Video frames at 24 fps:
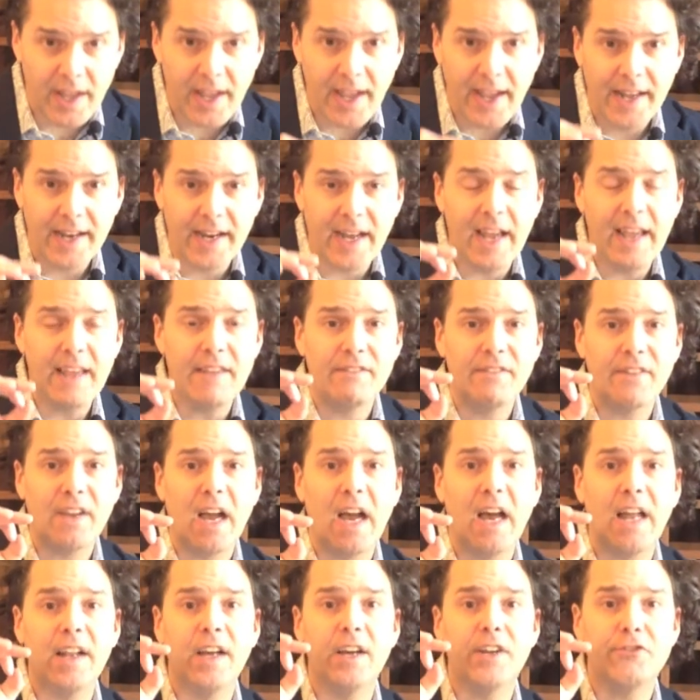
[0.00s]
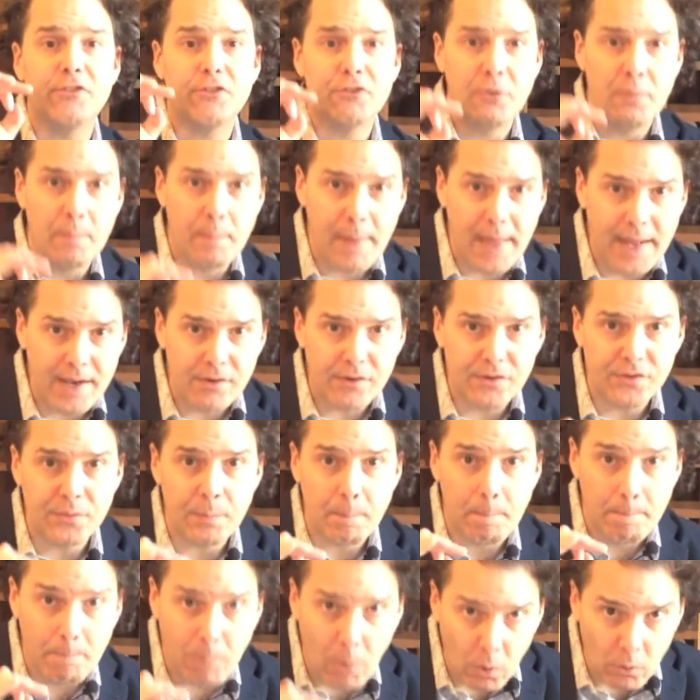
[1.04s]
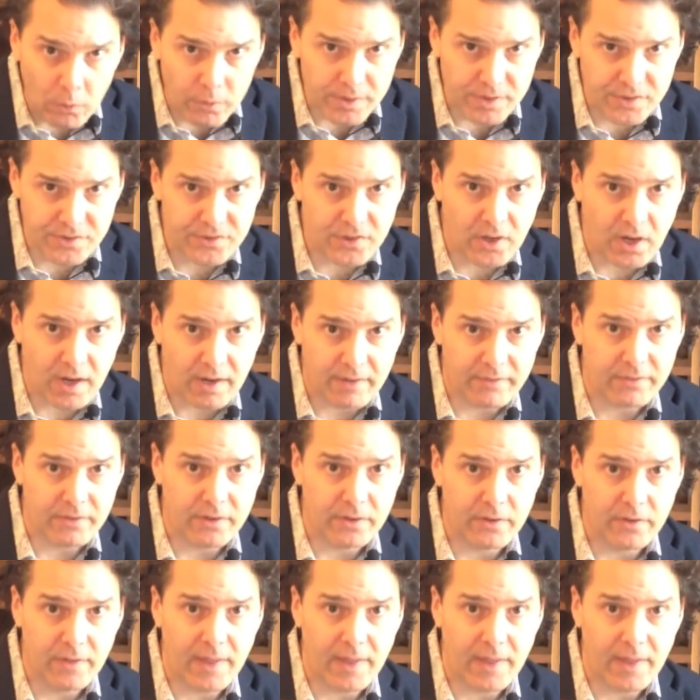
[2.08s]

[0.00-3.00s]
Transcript: And I have got a tremendous bonus offer